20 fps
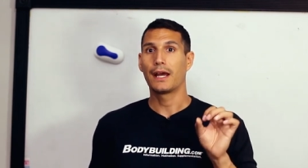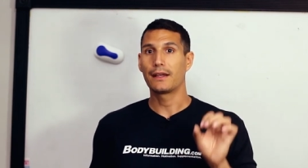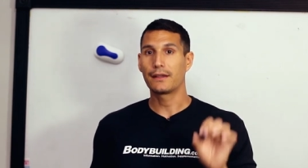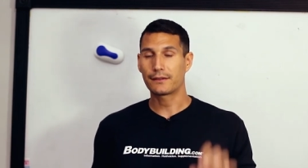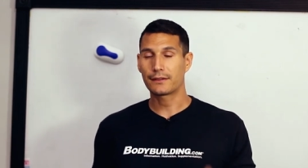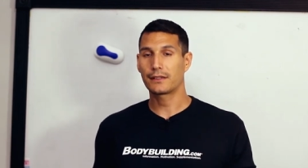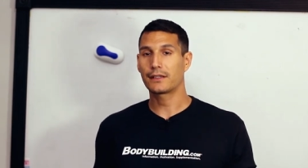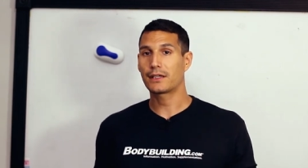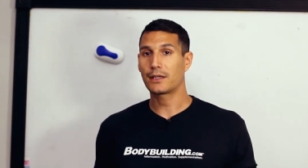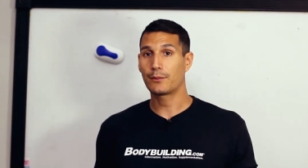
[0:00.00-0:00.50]
And
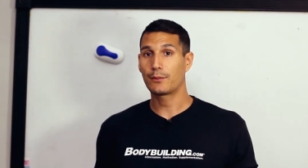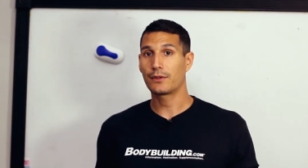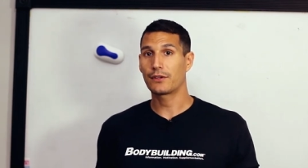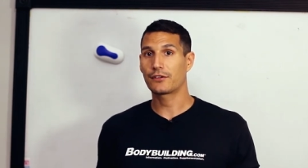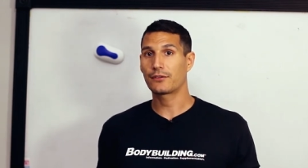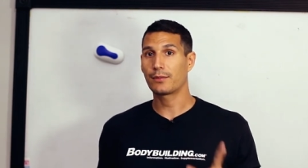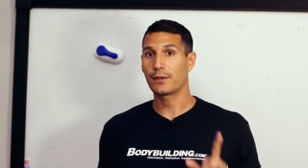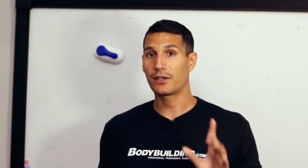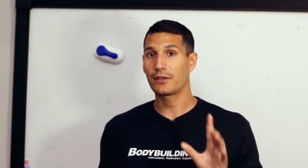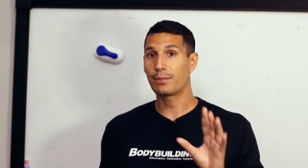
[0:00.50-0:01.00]
it's going to come with
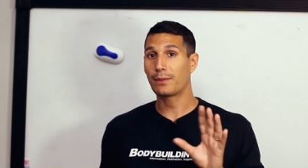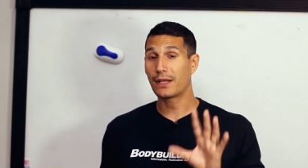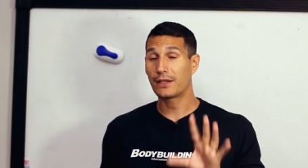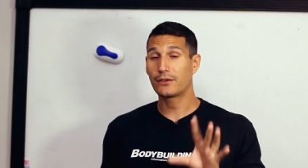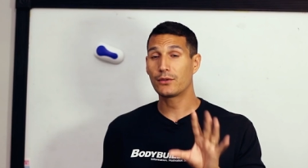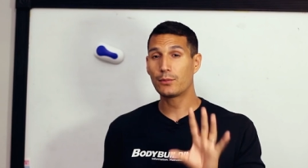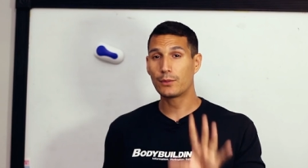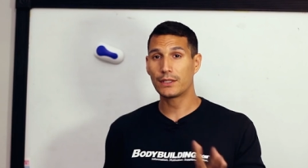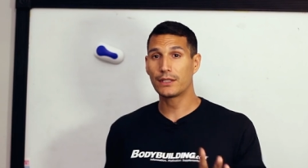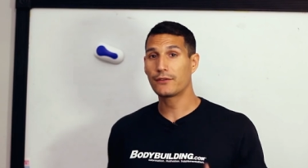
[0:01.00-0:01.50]
experience. But I
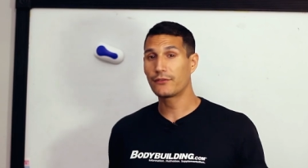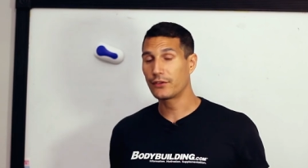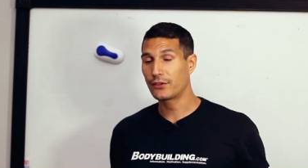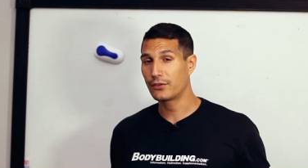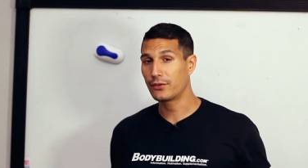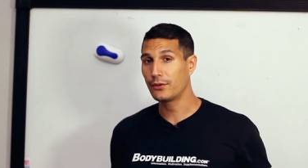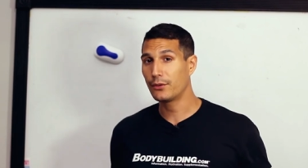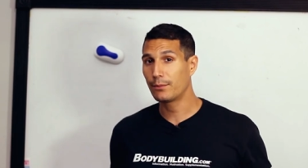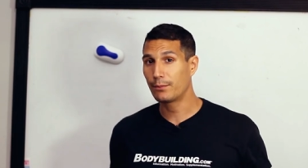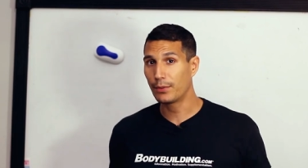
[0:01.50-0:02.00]
do want to give you
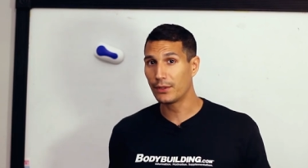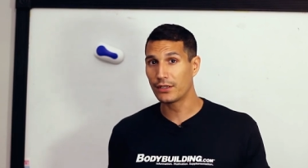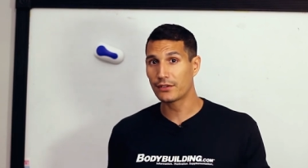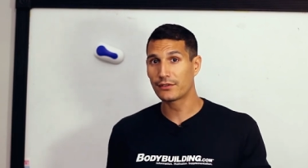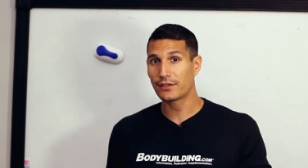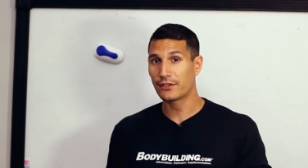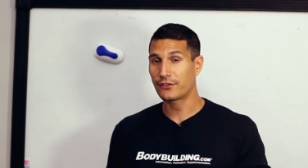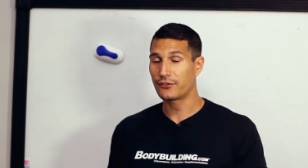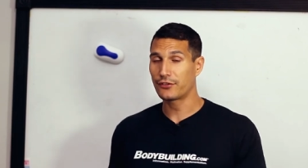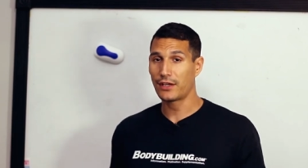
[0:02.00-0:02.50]
two
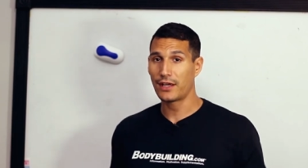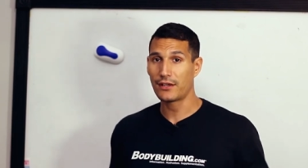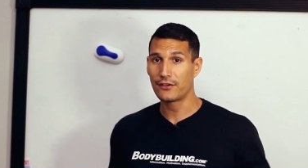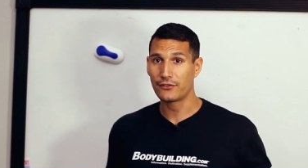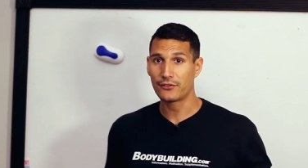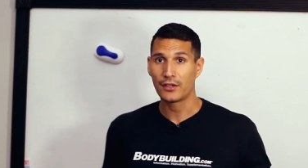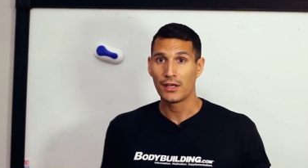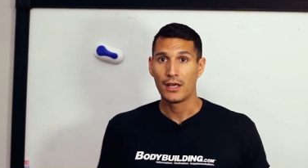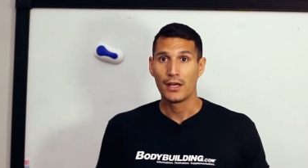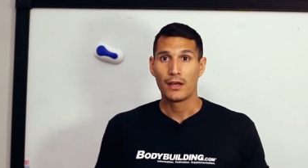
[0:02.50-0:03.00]
books that
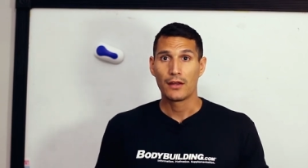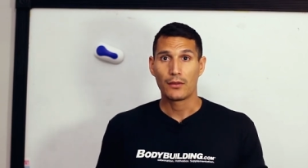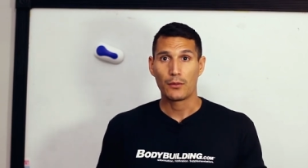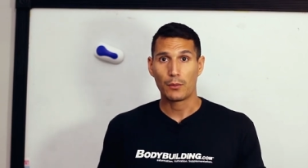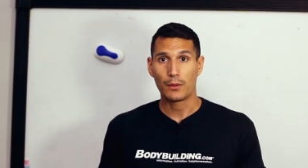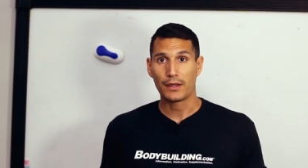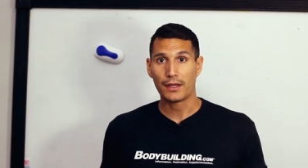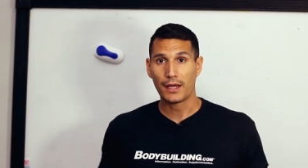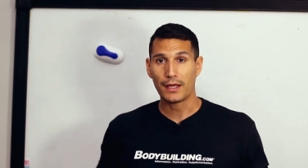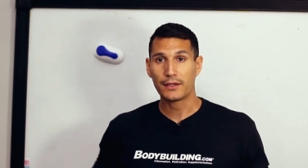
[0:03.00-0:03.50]
changed the
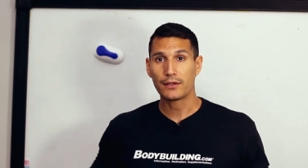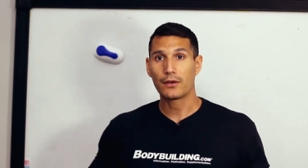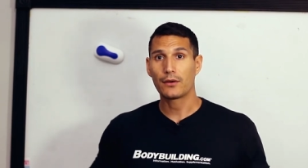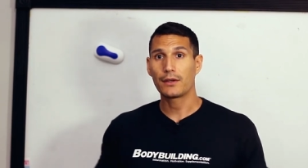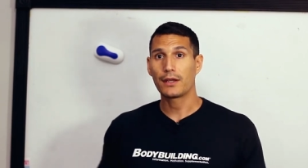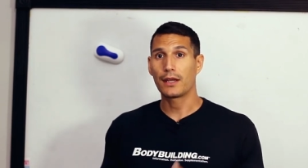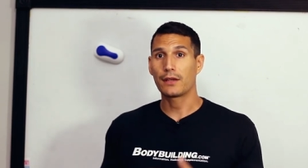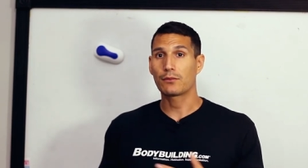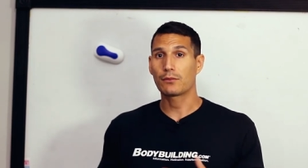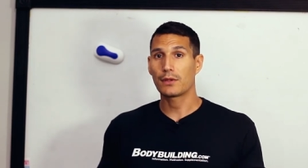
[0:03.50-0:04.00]
way that I
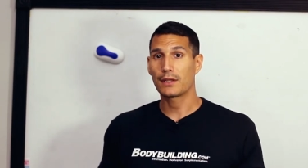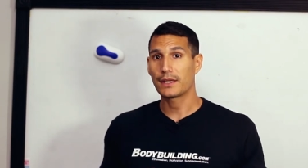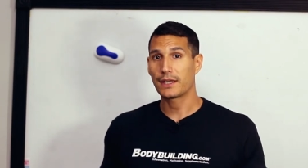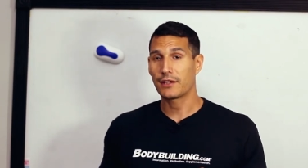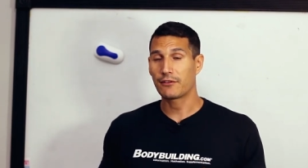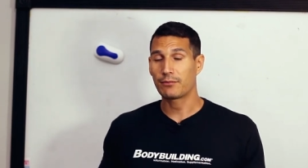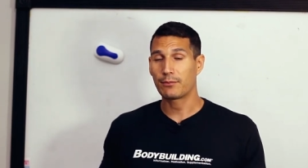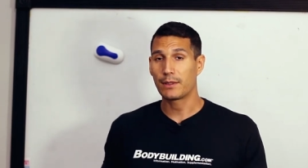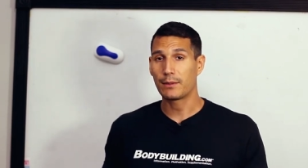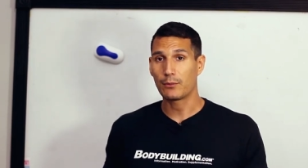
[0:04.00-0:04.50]
code and really
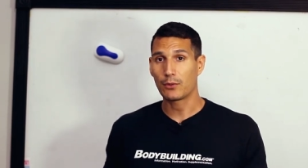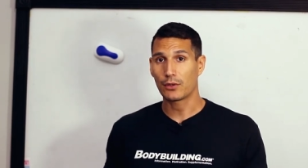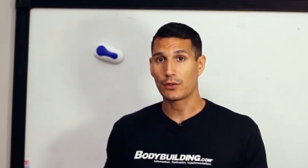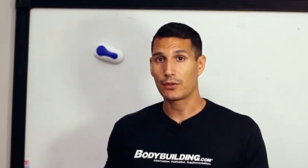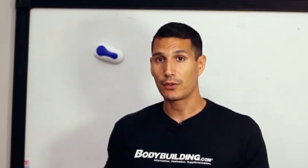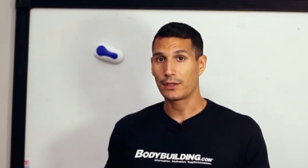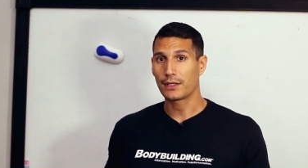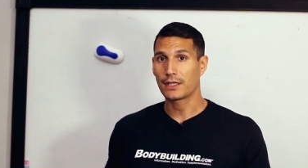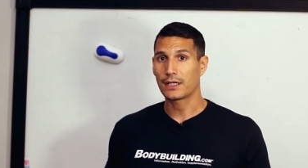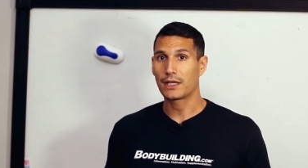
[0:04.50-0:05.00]
gave me more
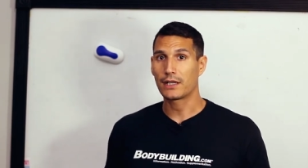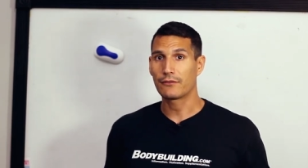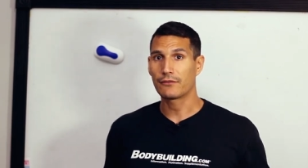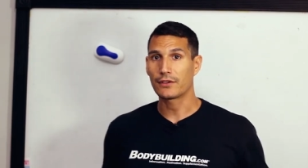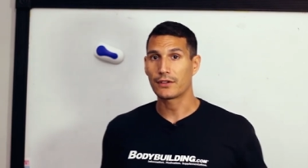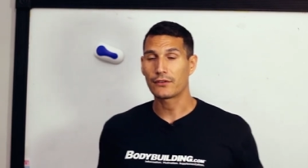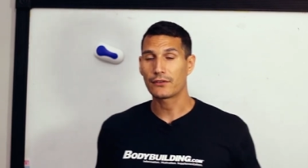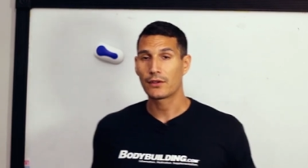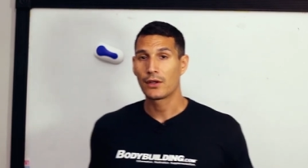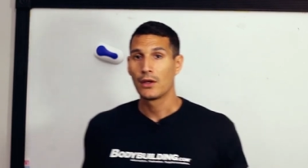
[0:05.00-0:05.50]
coding
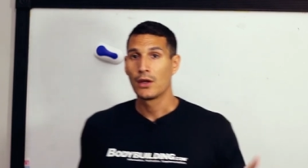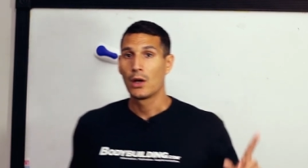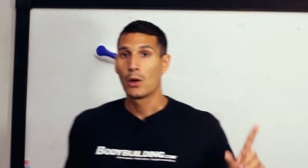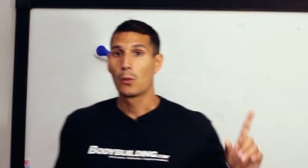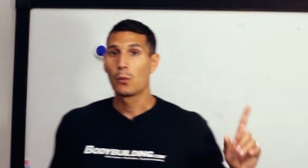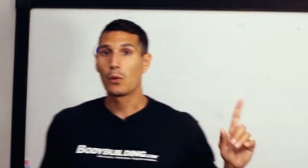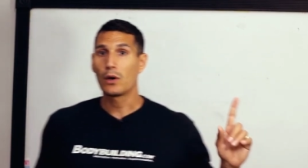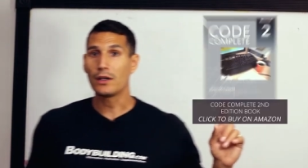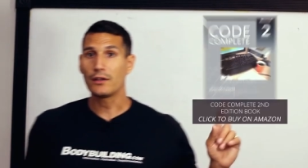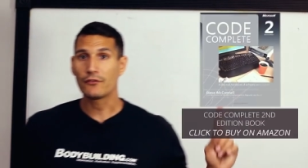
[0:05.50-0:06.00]
confidence.
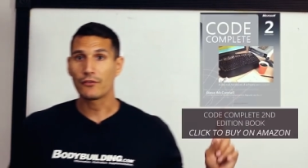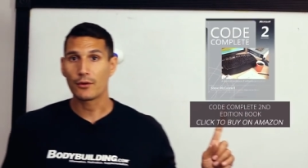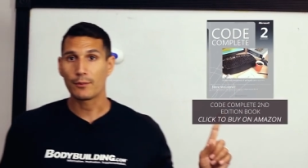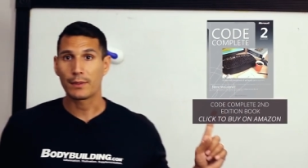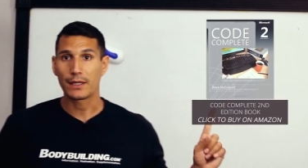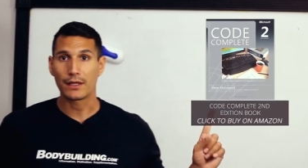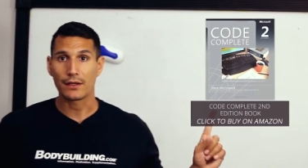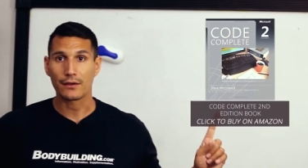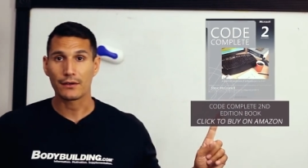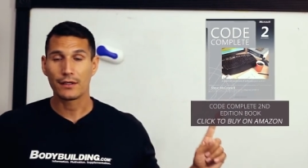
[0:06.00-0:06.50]
One of them
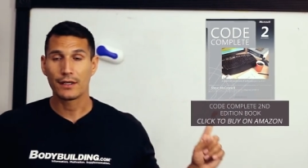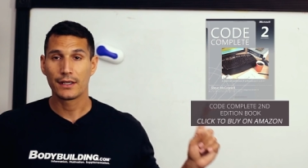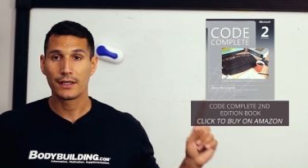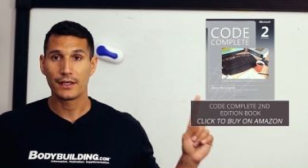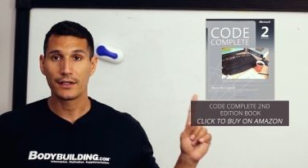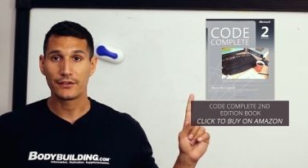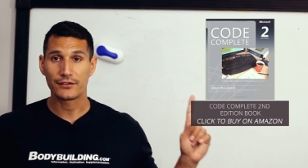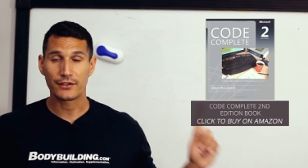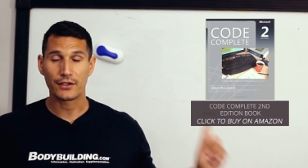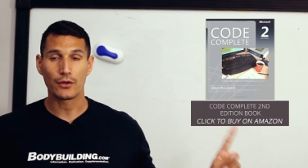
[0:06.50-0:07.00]
here
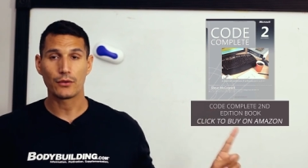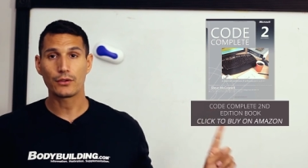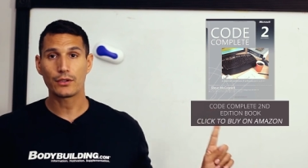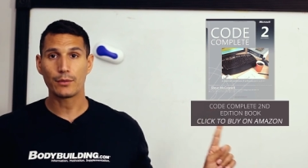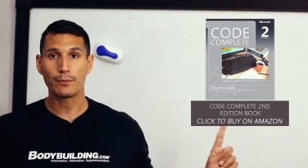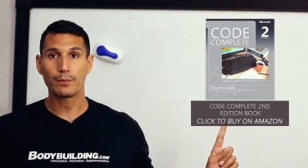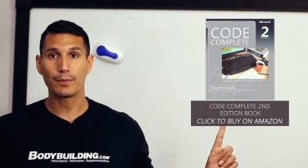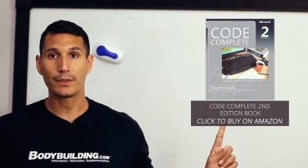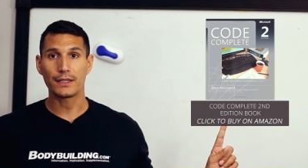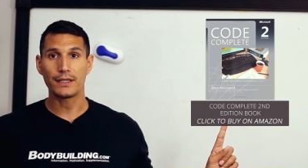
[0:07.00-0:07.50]
is Code
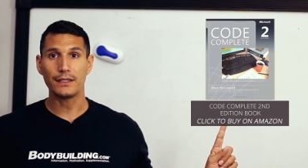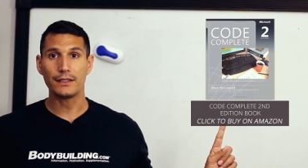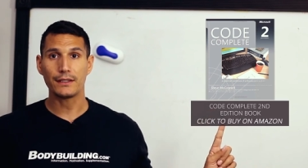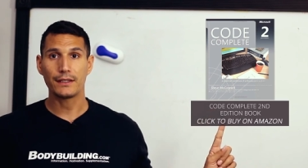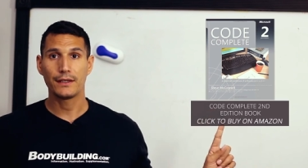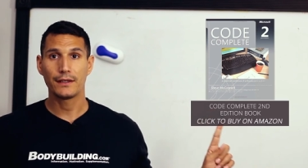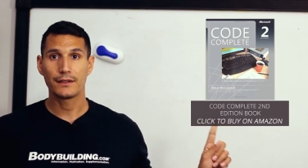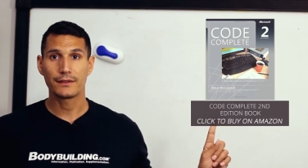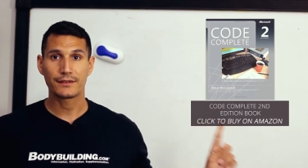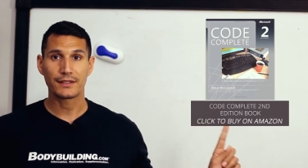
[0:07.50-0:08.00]

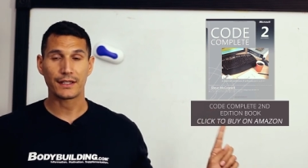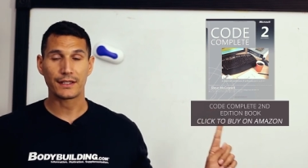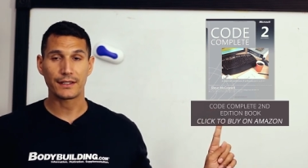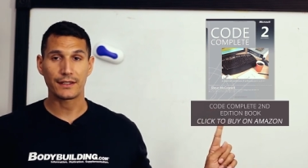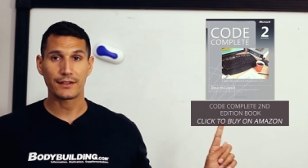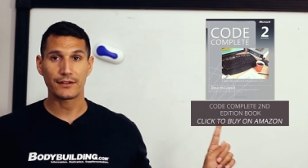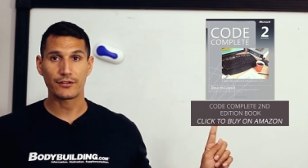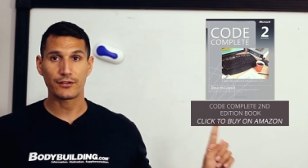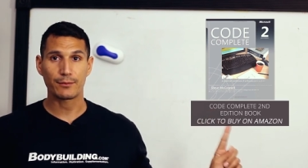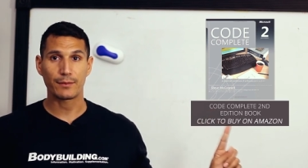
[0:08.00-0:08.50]
Complete, second
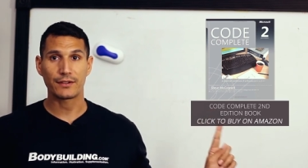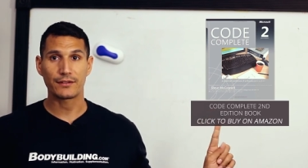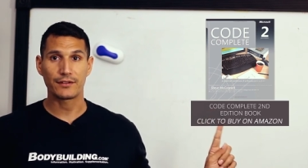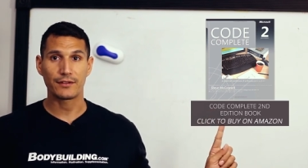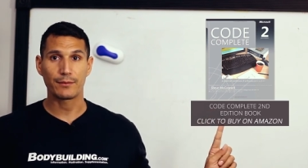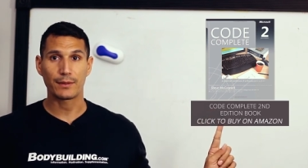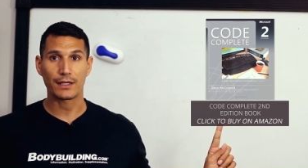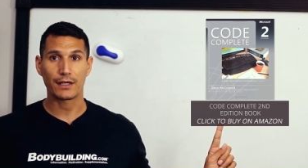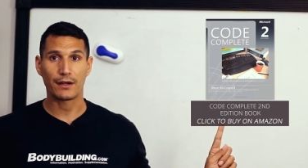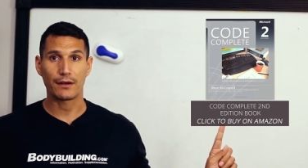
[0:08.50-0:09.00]
edition by
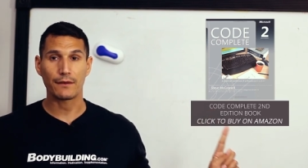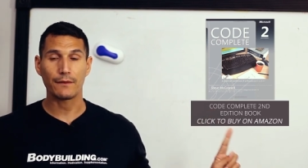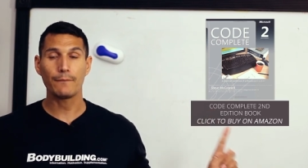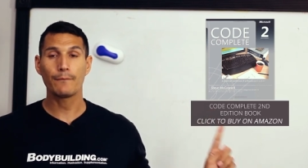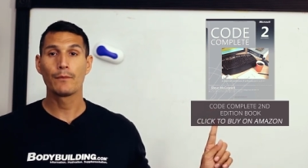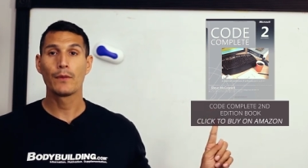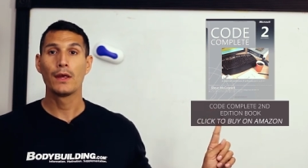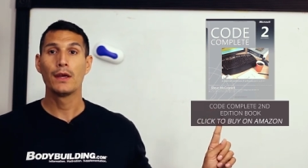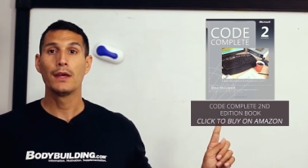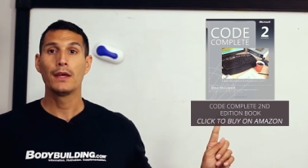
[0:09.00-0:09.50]
Steve
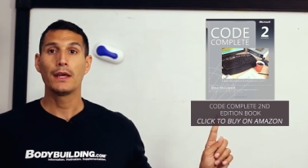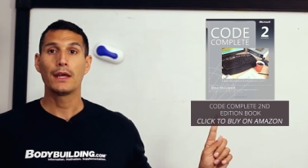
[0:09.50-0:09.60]
McConnell.